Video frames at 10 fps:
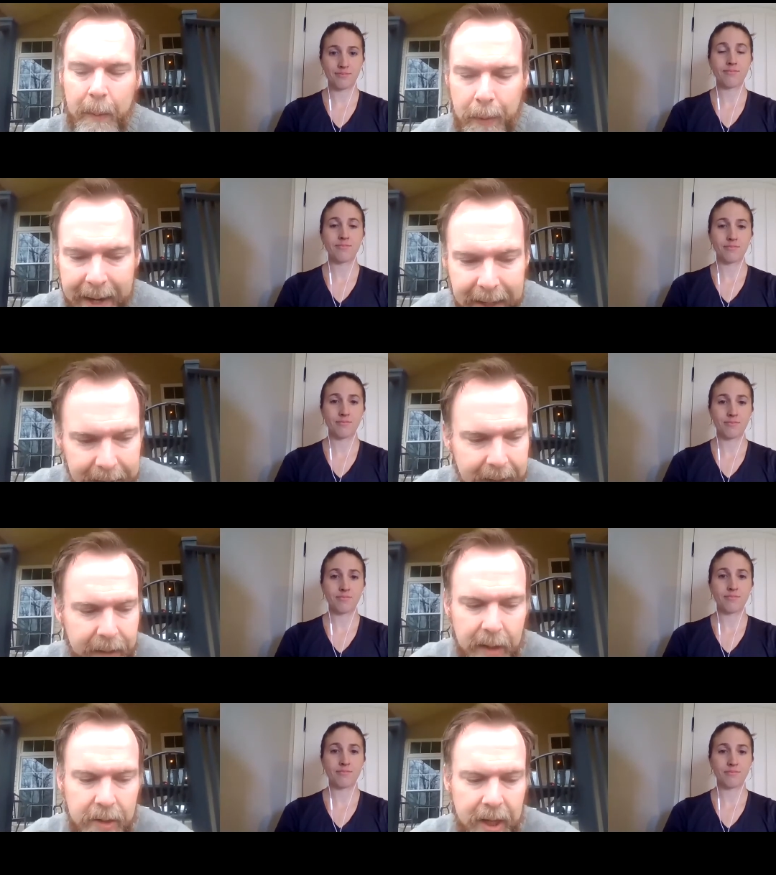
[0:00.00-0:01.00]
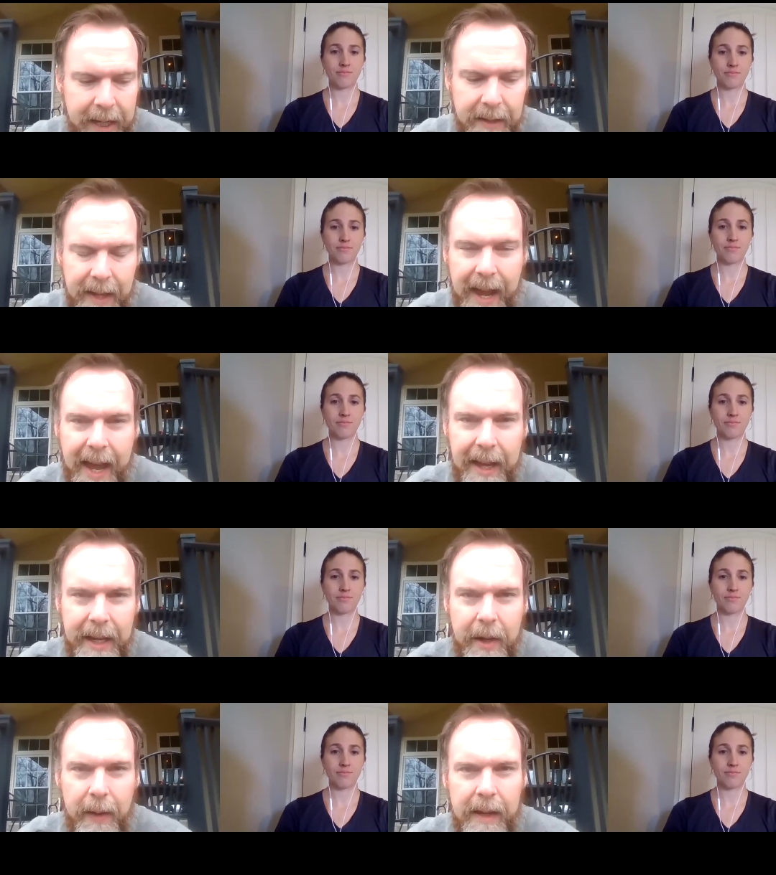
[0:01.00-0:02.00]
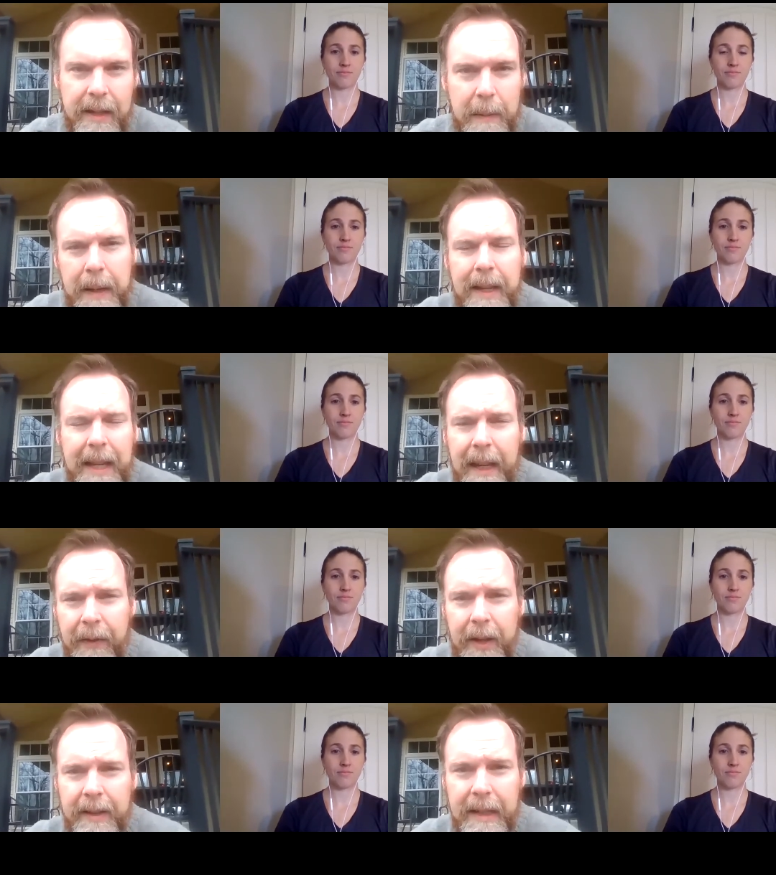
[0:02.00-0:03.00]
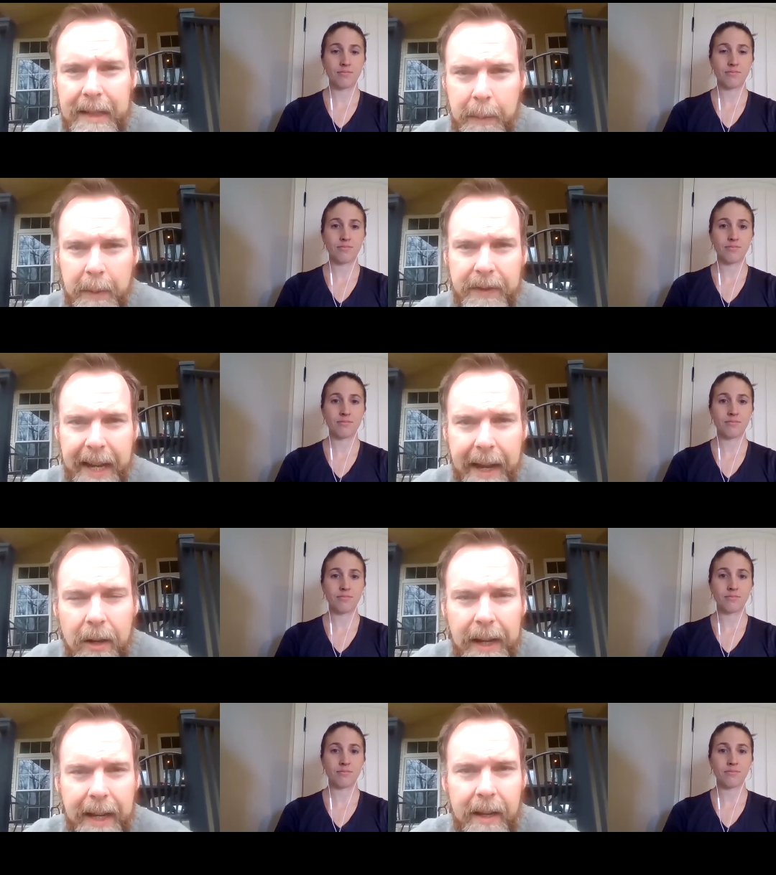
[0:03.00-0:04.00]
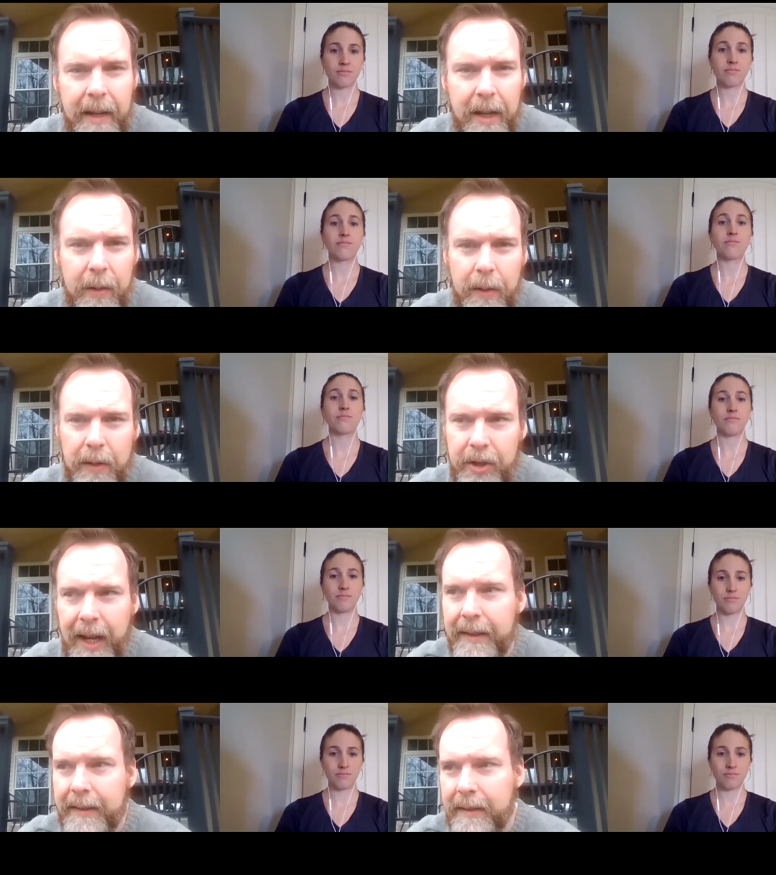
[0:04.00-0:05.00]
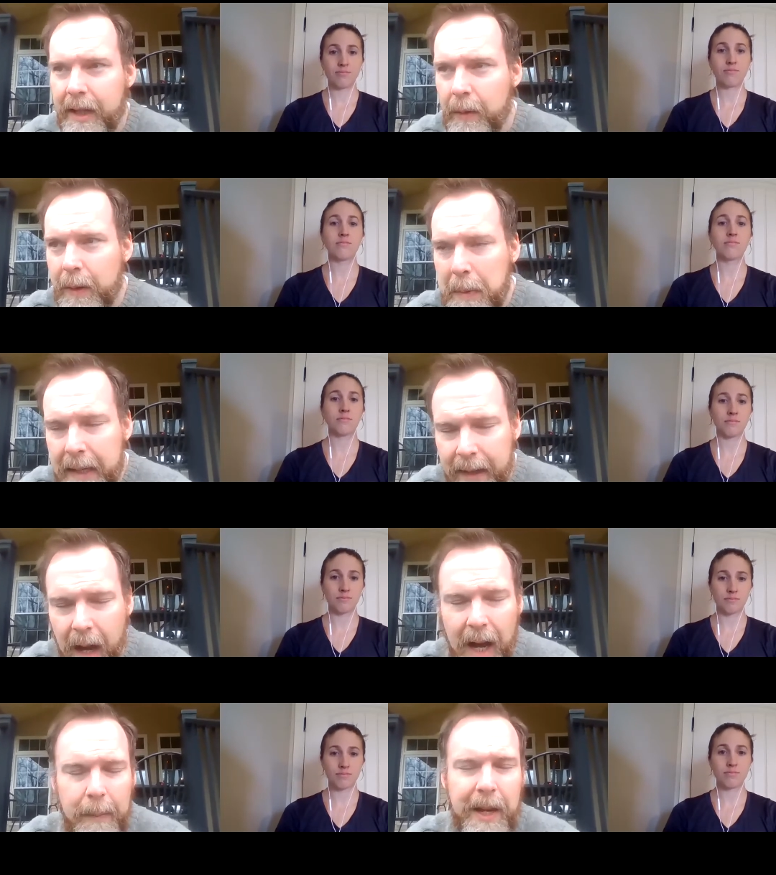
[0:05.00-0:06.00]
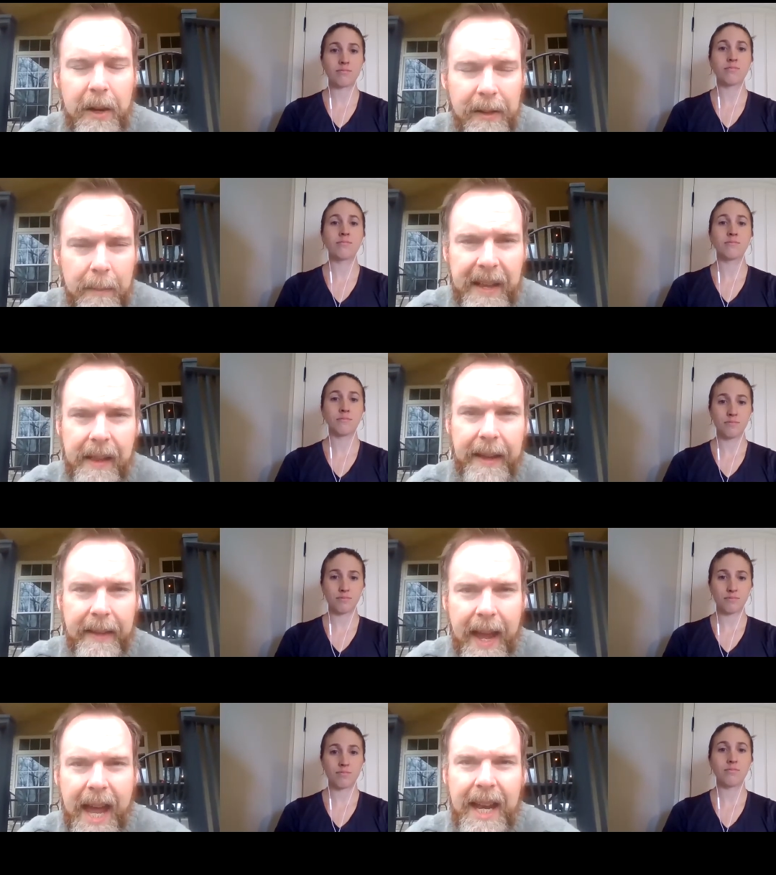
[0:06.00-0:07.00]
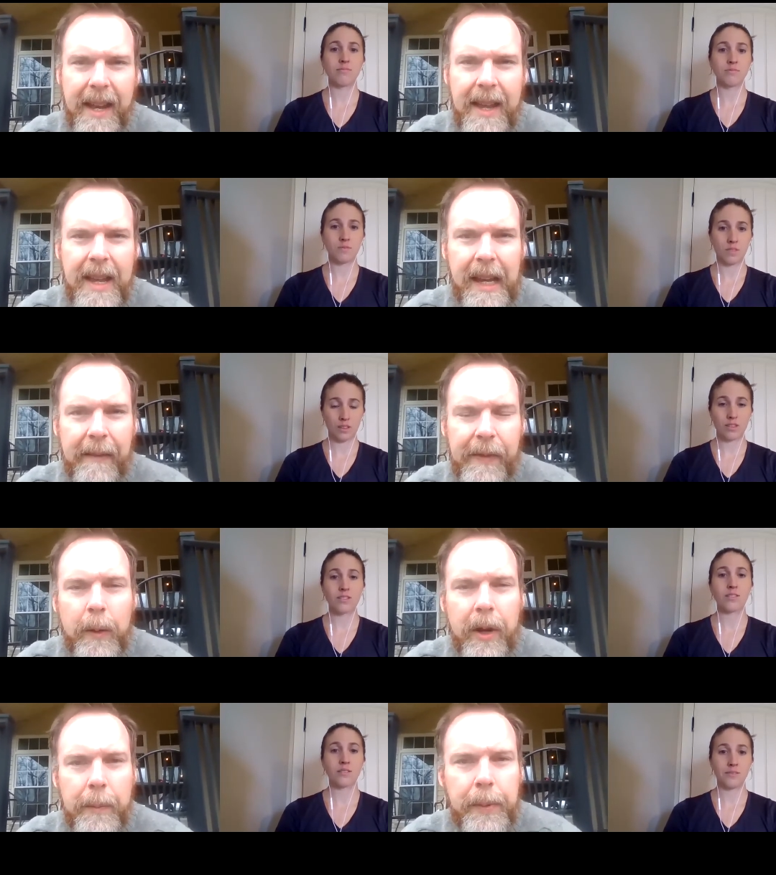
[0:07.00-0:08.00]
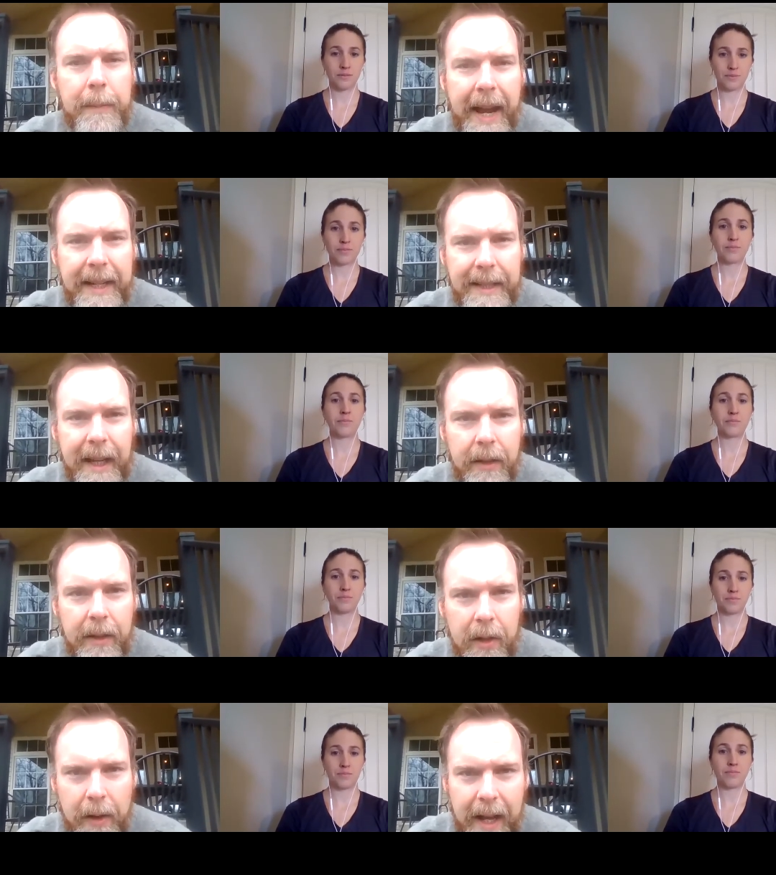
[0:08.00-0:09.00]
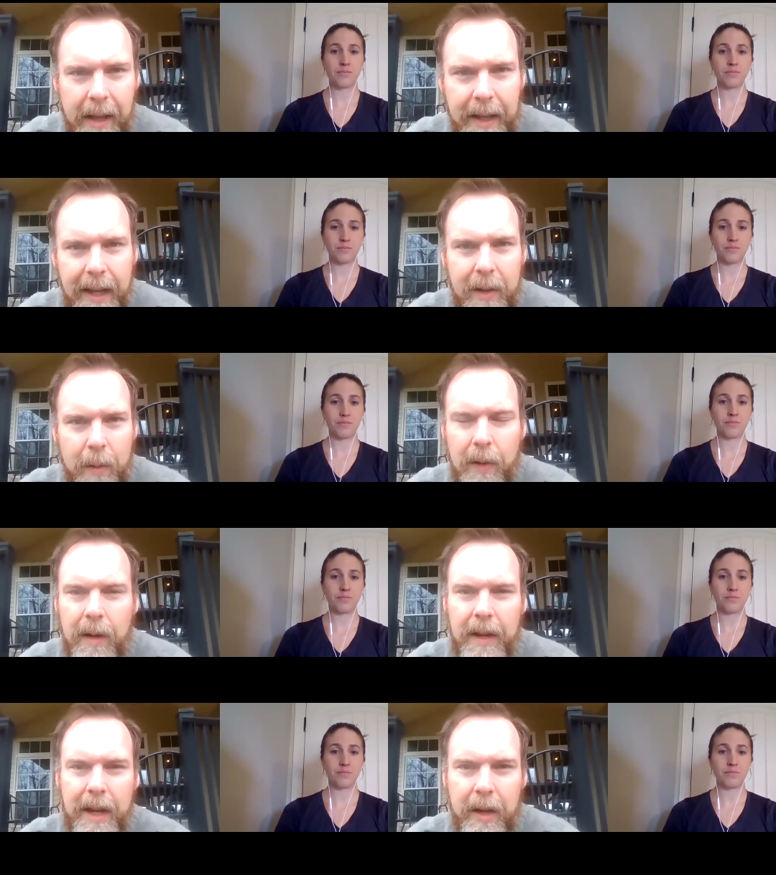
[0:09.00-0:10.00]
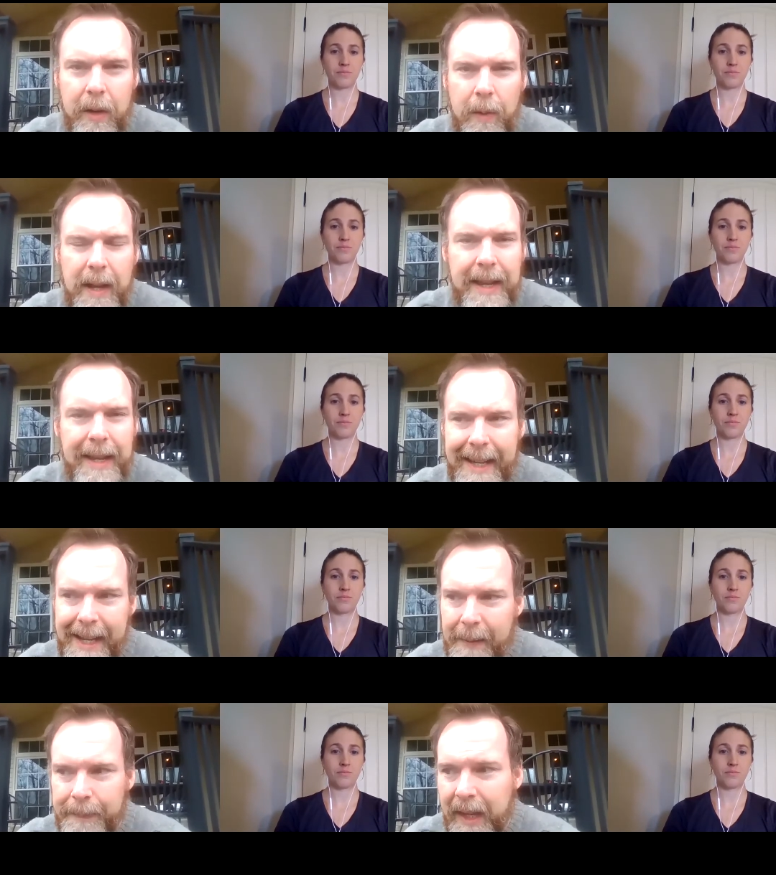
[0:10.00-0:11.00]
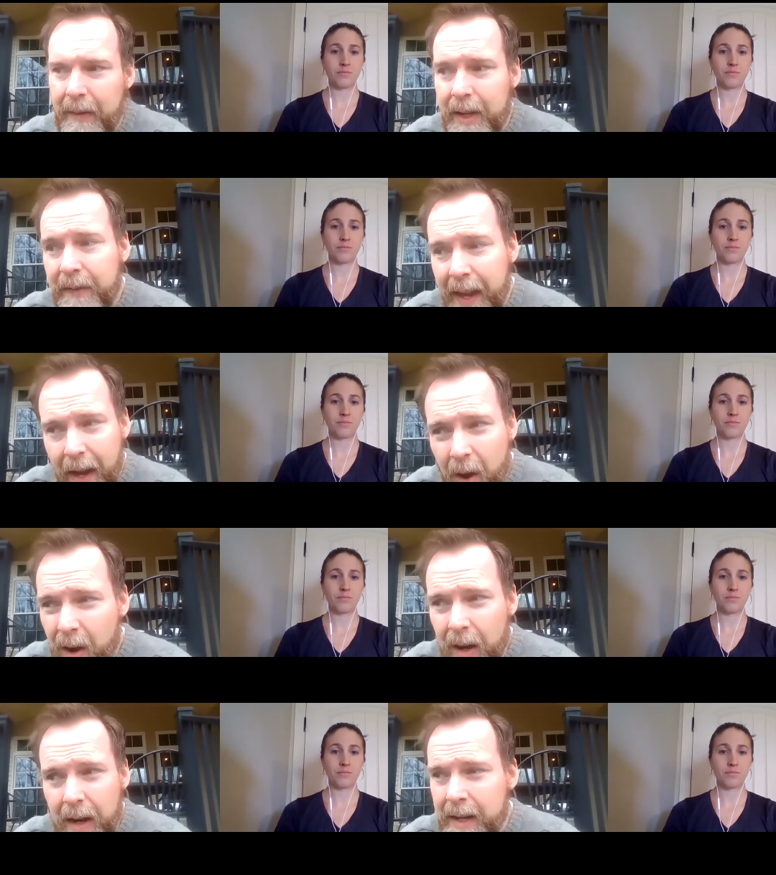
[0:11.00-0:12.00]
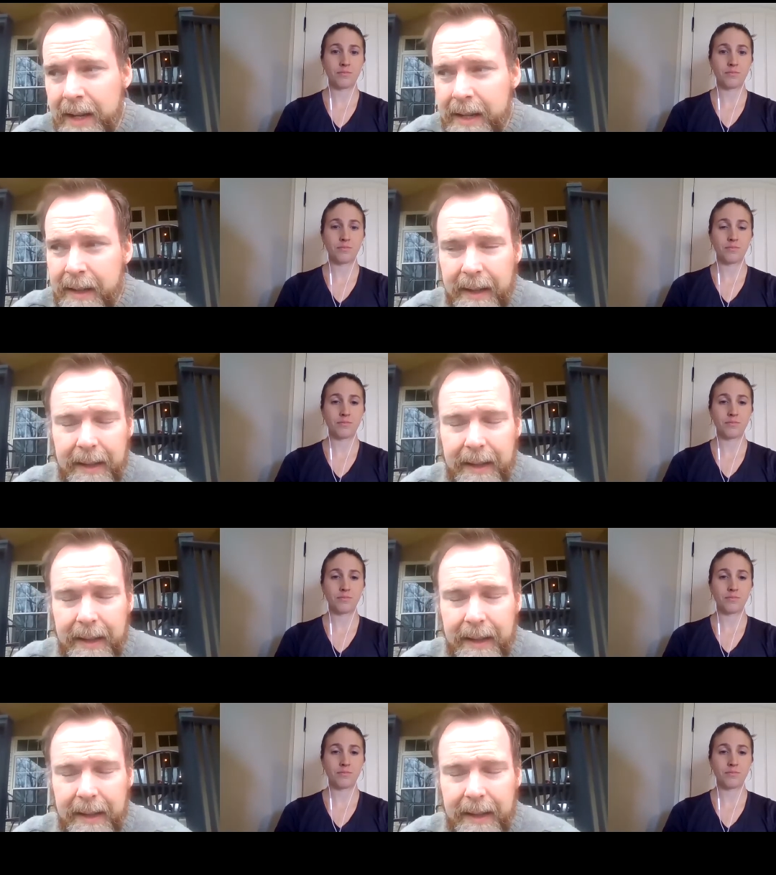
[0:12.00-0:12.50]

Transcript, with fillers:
Speaker 1: Pregnancy is going to change that, you know, and then depending if there is any type of tearing, you know, or she mm-hmm. has, you know, an episiotomy or something like that, if those aren't put back together correctly, or, you know, um, even if they are, Eh,